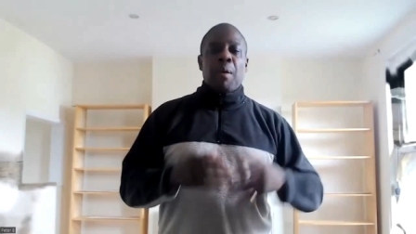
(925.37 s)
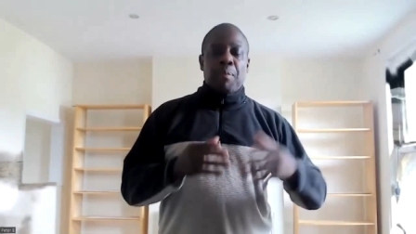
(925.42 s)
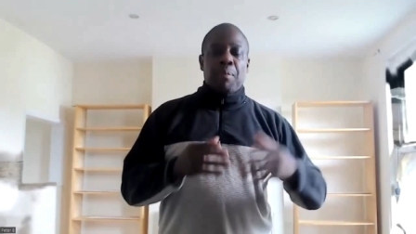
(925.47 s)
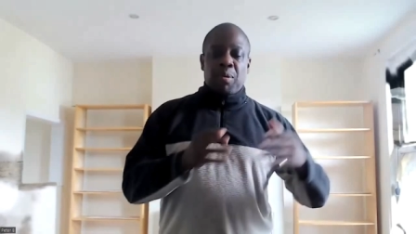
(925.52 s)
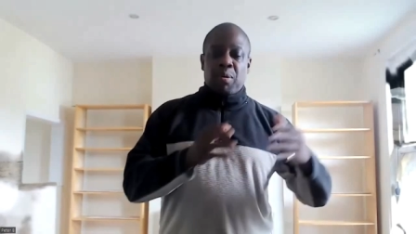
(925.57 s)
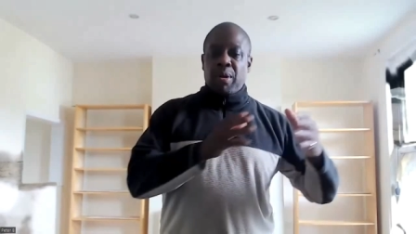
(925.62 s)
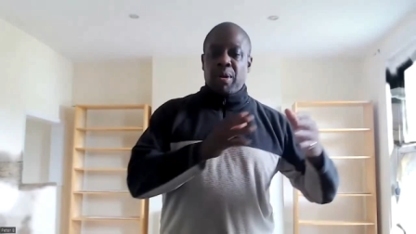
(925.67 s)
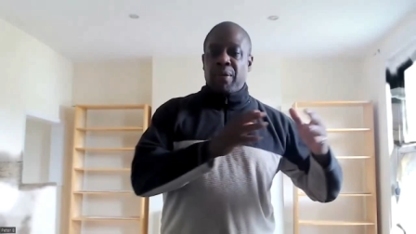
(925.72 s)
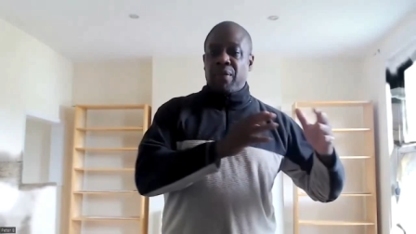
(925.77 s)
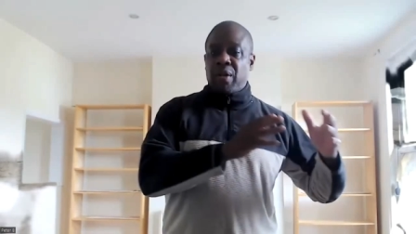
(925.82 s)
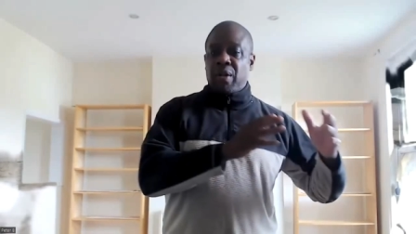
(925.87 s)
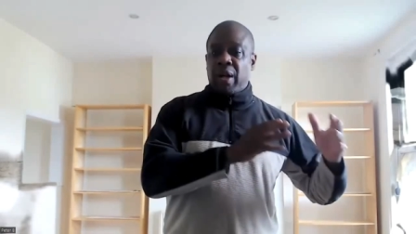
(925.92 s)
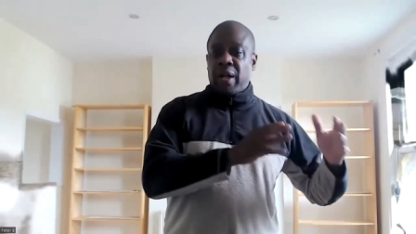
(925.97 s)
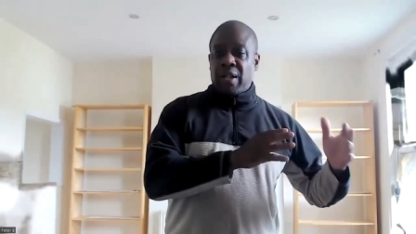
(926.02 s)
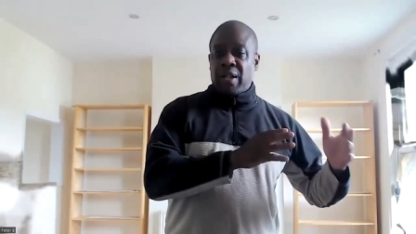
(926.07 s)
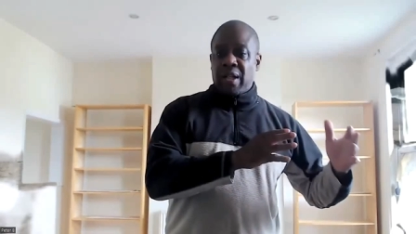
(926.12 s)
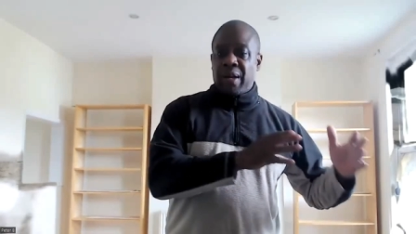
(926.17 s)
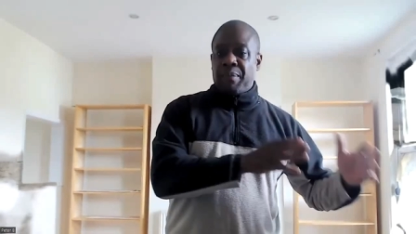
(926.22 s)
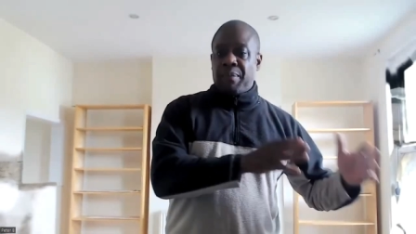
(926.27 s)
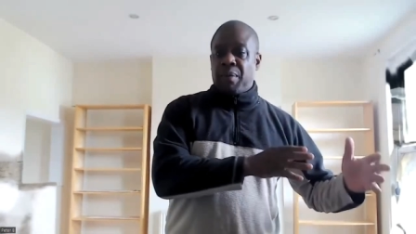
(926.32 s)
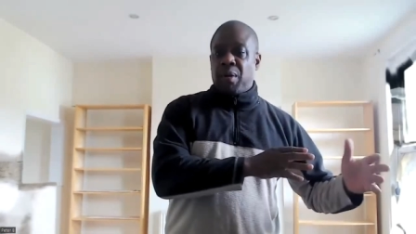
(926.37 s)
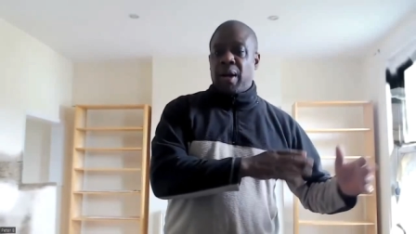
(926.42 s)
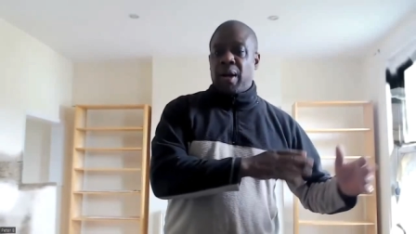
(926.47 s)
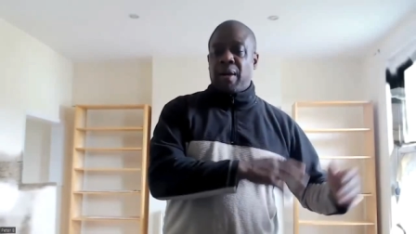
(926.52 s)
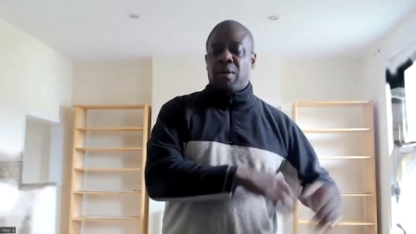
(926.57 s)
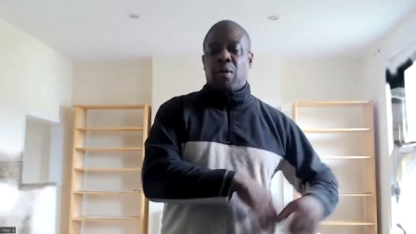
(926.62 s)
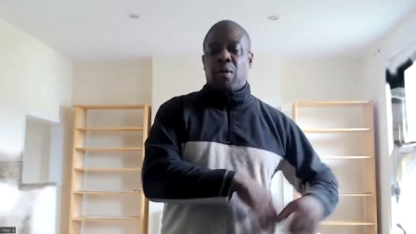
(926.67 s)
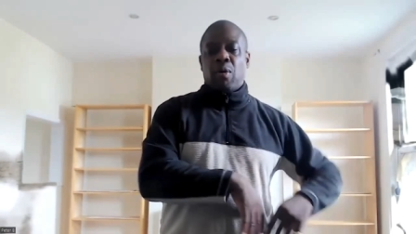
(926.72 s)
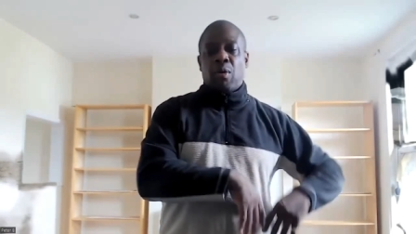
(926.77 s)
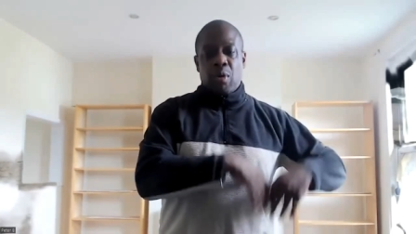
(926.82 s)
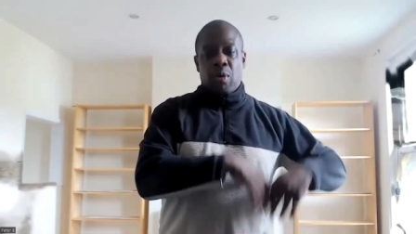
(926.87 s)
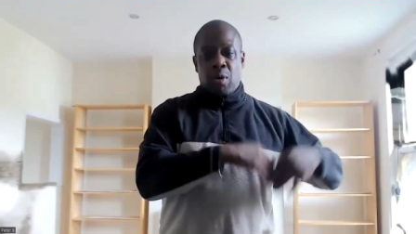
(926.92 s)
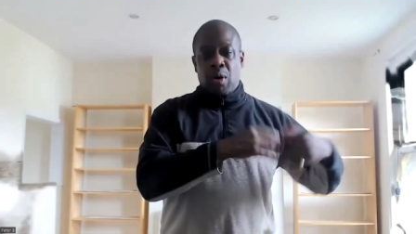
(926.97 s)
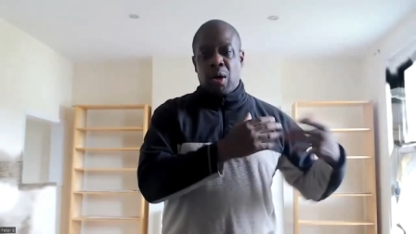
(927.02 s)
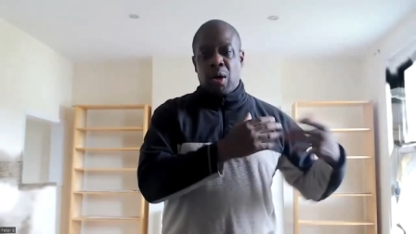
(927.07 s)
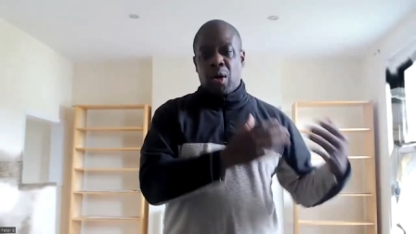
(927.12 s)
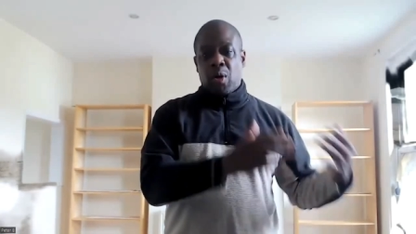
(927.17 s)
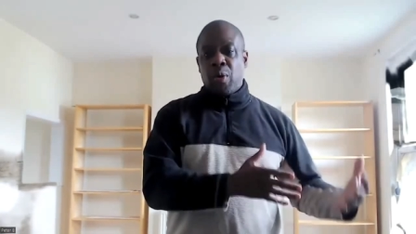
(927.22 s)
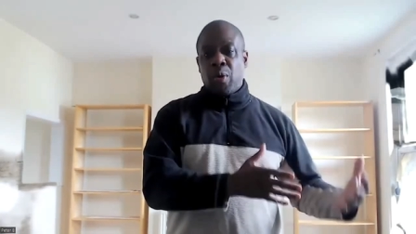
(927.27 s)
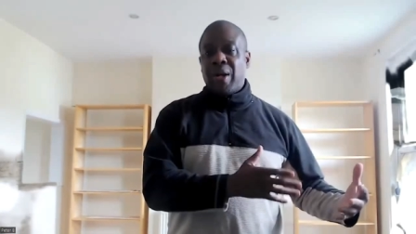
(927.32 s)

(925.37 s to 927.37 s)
between if you like someone like uh,